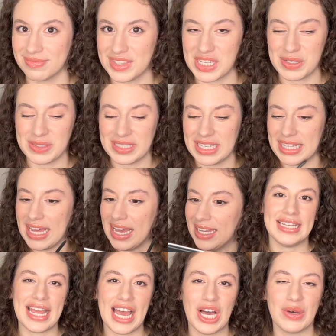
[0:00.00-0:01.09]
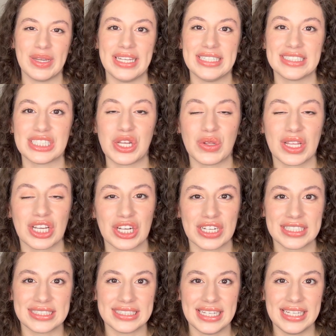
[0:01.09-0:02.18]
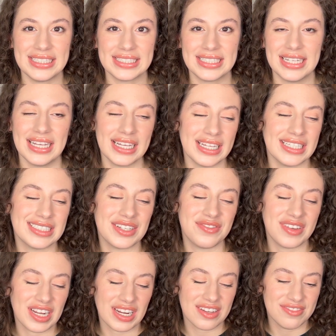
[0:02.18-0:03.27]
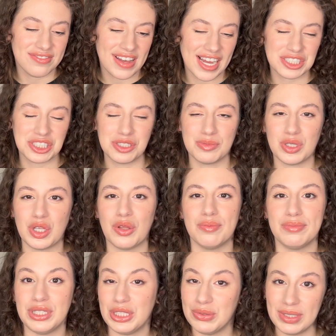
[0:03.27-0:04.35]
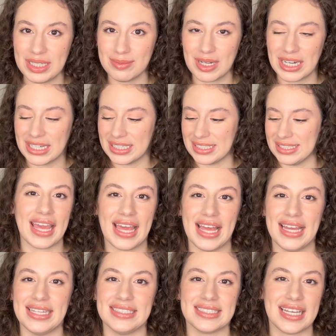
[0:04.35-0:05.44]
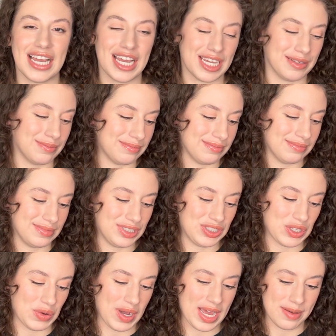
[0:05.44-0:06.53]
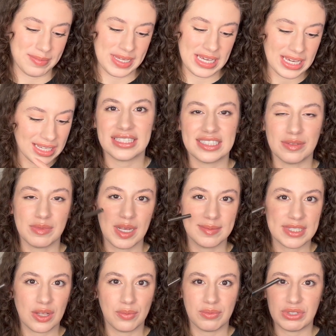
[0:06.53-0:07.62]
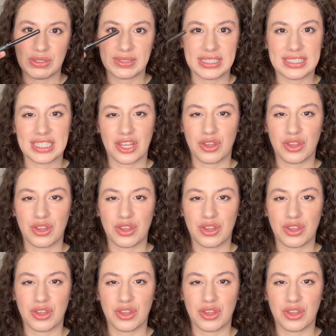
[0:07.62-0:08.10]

Do you see that? Now it is no longer a zit. It is a very fashionable beauty mark, and I'm so happy. Sometimes I'll use this on